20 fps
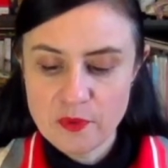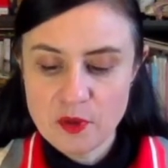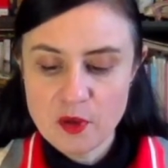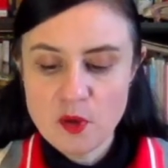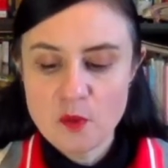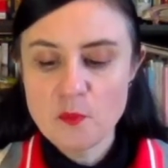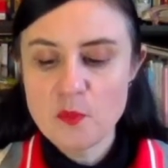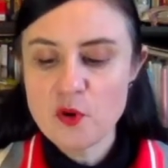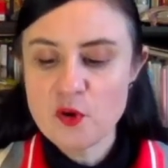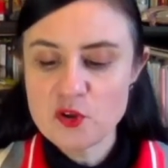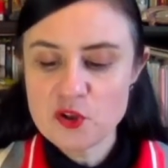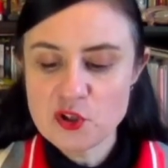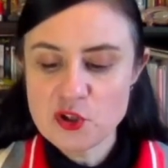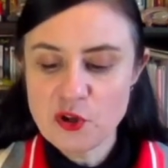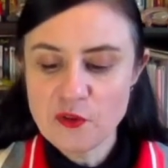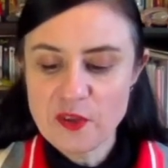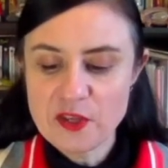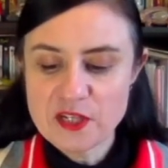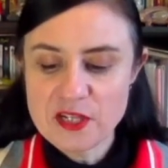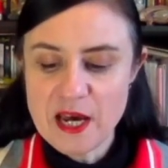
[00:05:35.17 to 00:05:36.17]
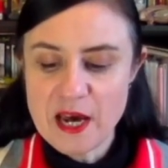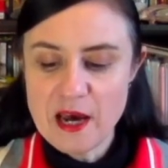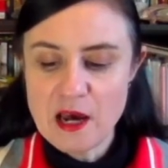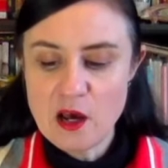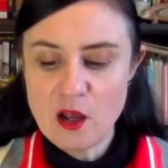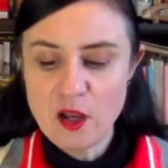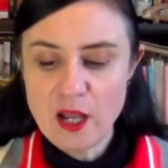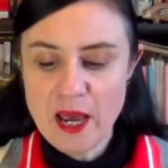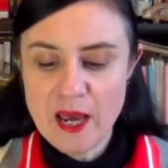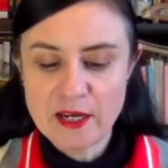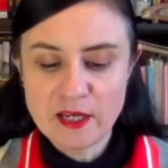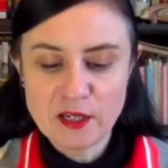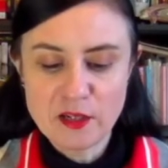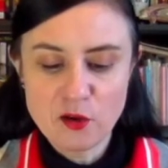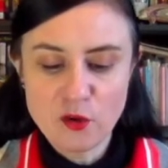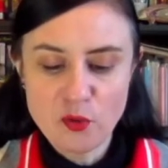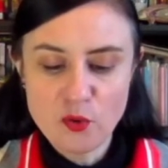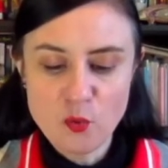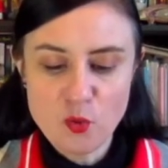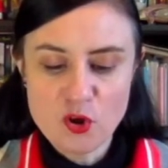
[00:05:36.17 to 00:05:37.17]
Perched on the towel hanging on
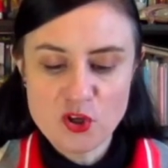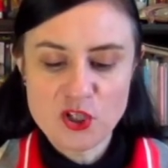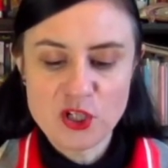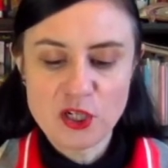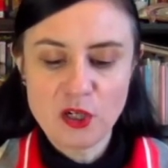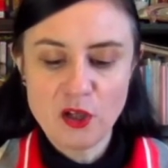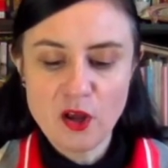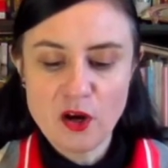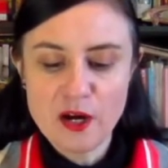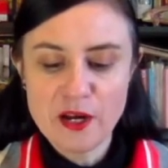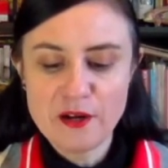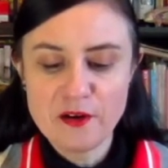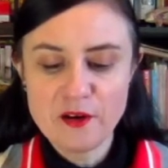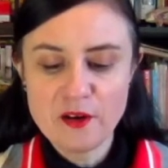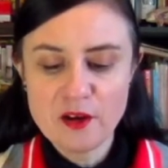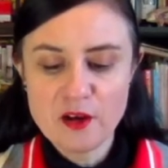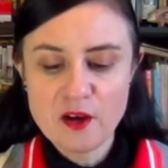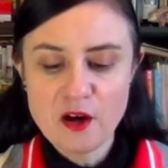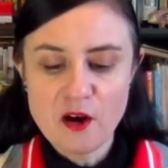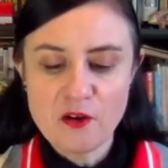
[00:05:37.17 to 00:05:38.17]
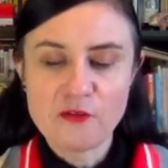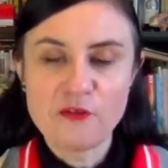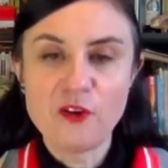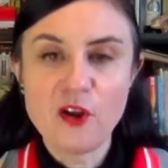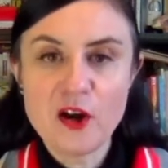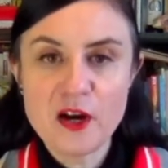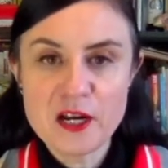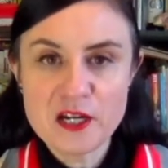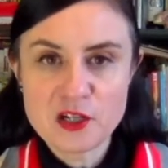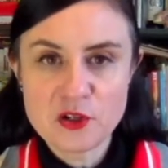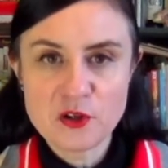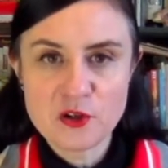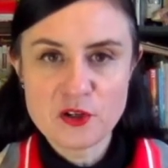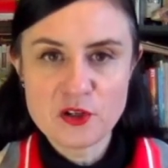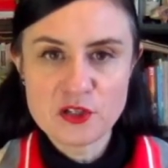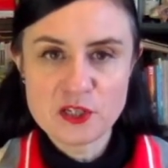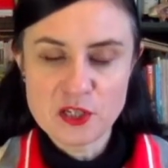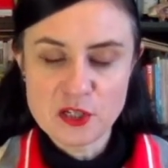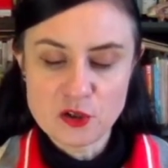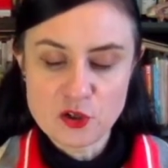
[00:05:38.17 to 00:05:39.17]
the washing line, a fly turns
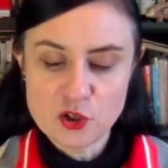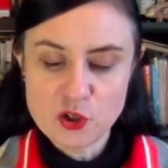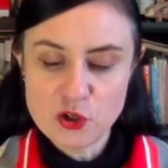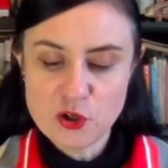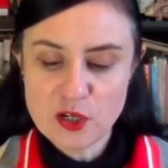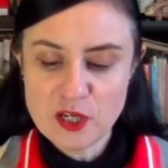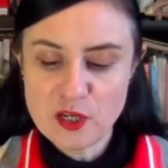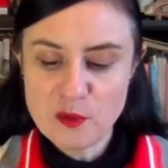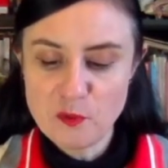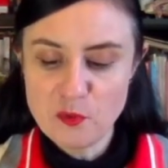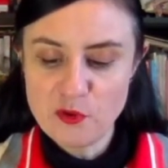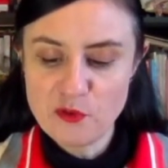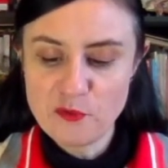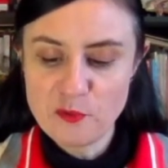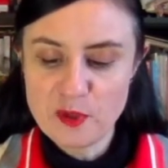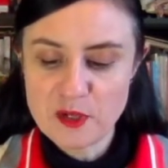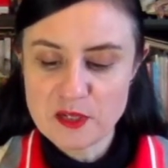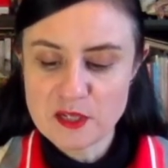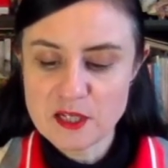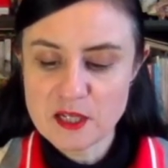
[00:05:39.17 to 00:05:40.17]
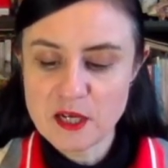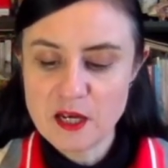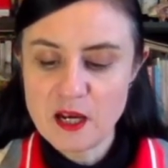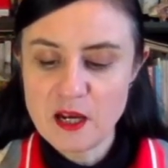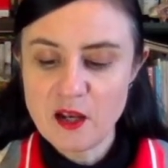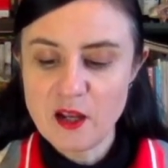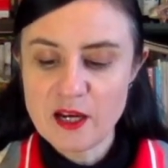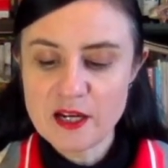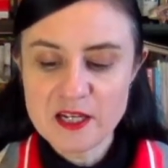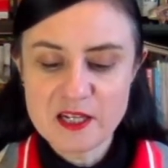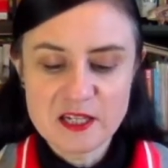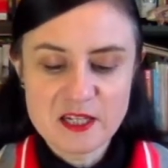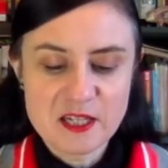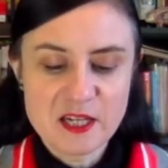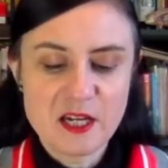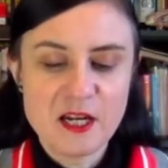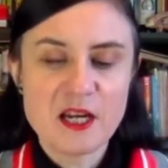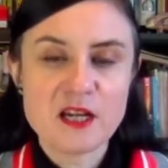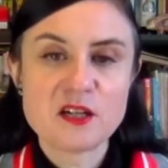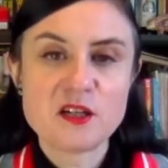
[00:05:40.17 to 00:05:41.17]
in jerky movements like it is
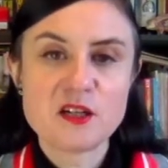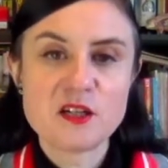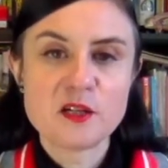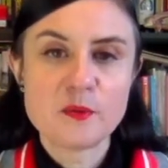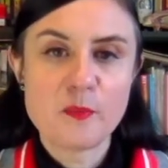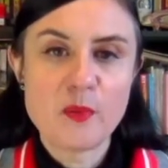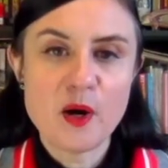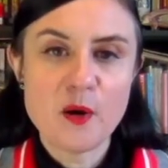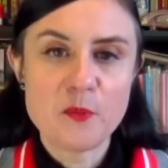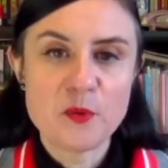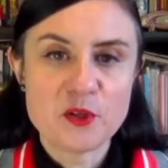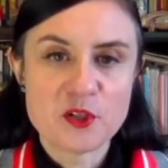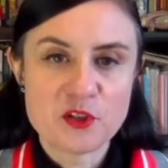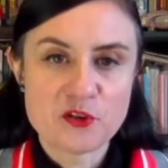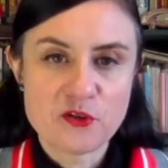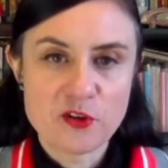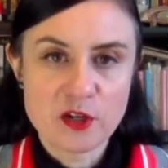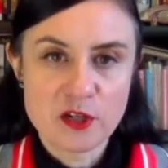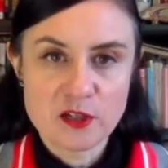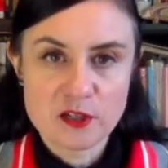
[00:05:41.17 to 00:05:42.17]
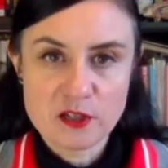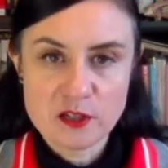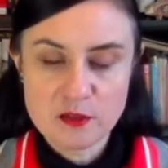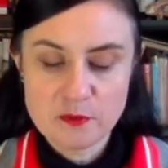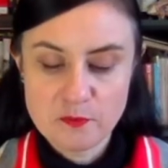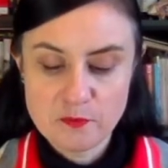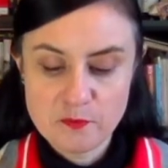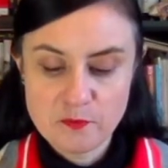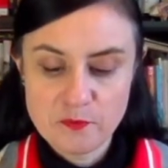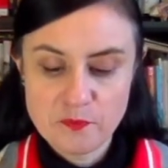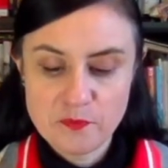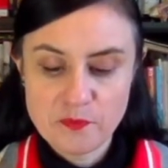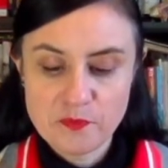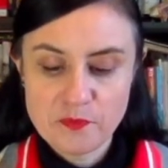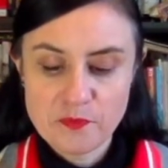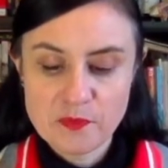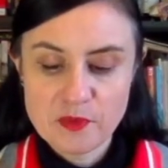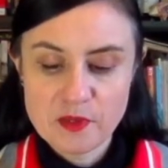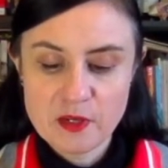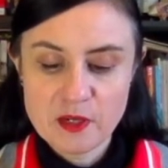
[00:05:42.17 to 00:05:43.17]
connected to puppet strings.
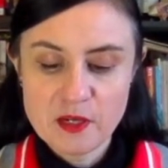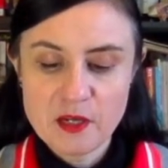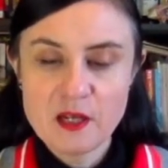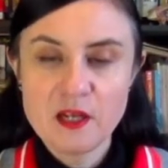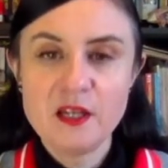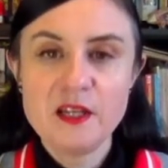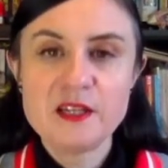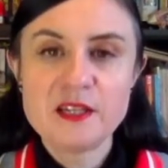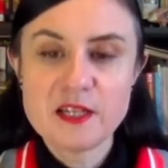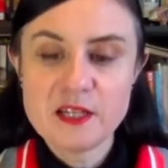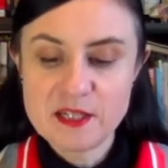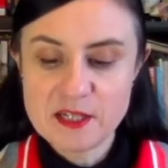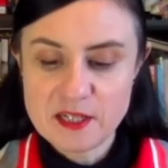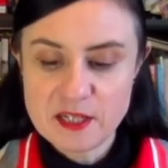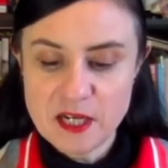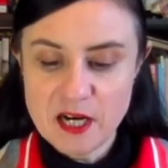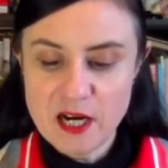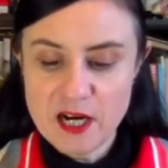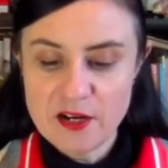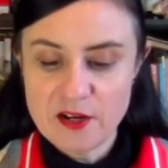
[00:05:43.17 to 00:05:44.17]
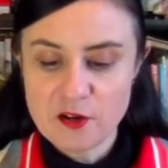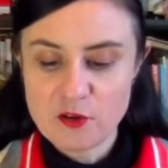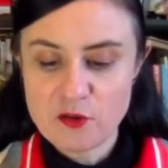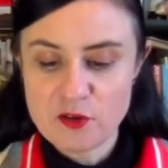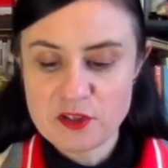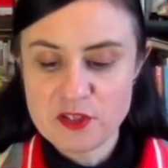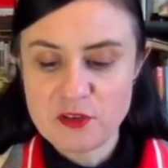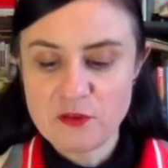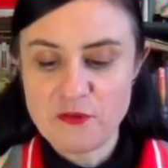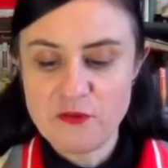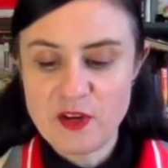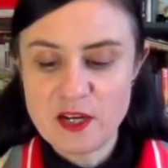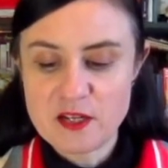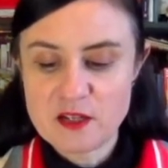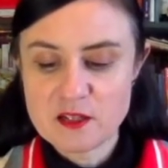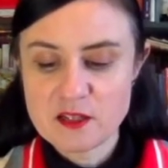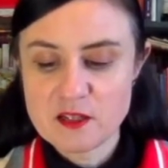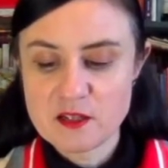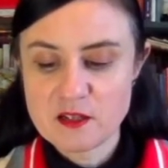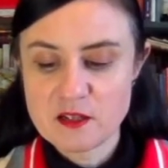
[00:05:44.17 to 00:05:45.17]
Lizards dart across the
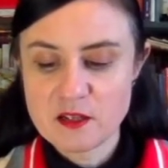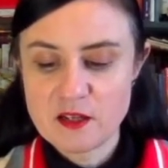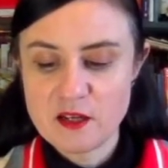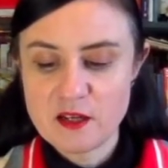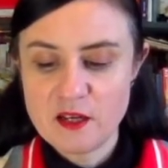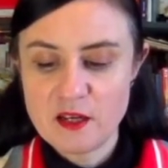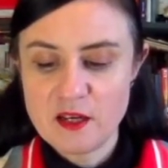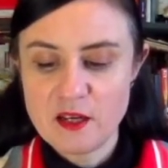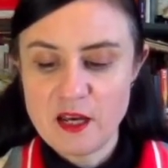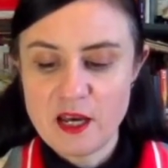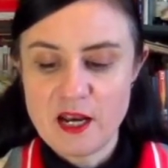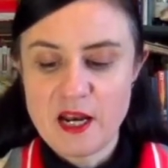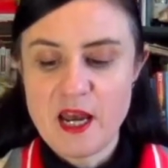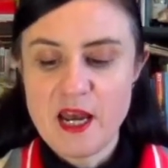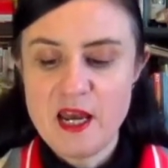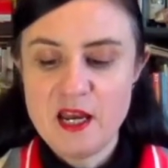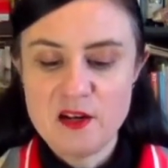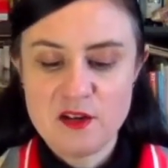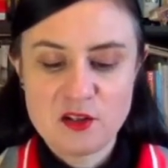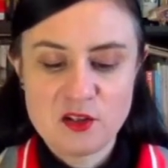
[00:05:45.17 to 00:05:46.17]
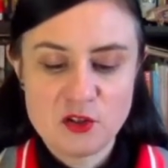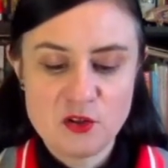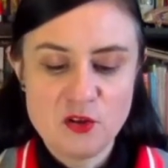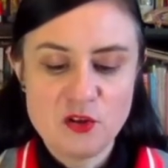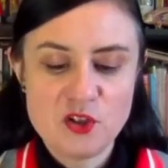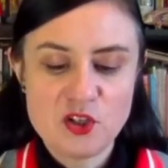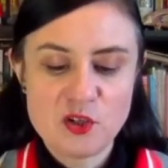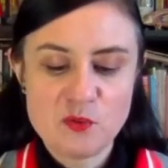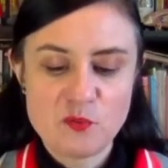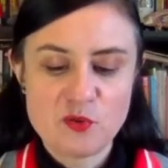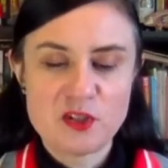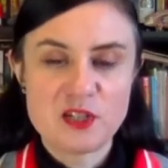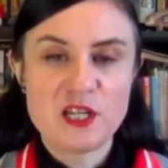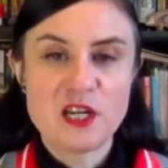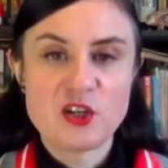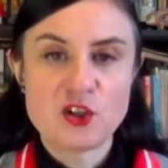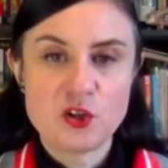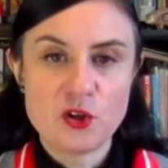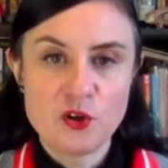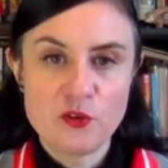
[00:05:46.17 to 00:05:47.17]
fence, an ant surge in
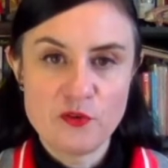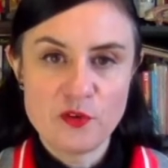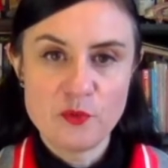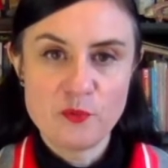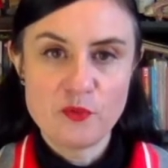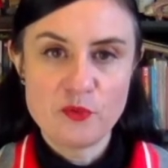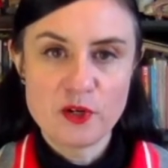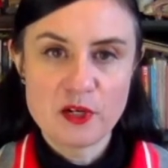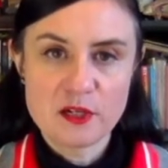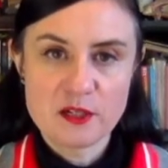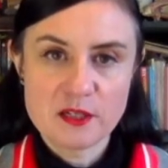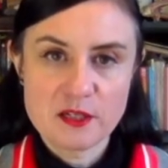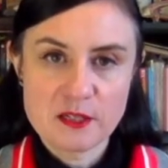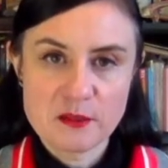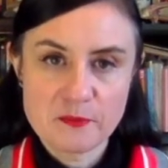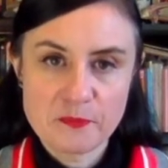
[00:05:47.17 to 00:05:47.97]
procession over the bricks.